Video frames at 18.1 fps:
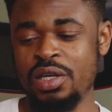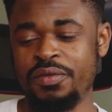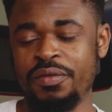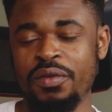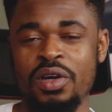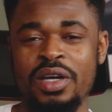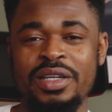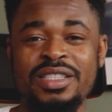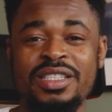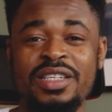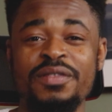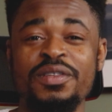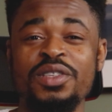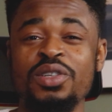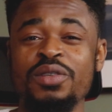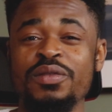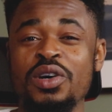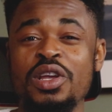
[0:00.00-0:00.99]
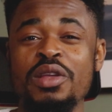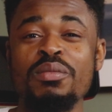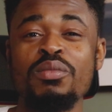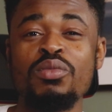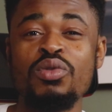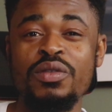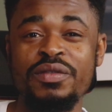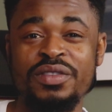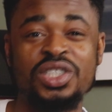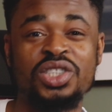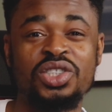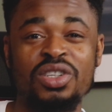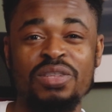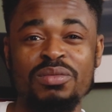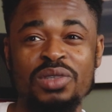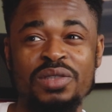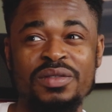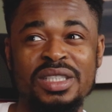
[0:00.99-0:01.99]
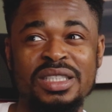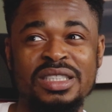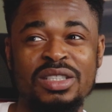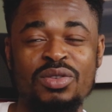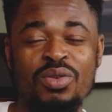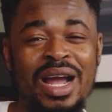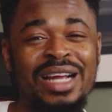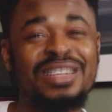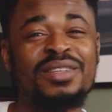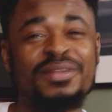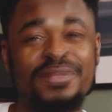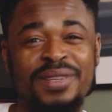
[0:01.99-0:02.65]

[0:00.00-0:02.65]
if you're editing video for a movie, short movie, it's quite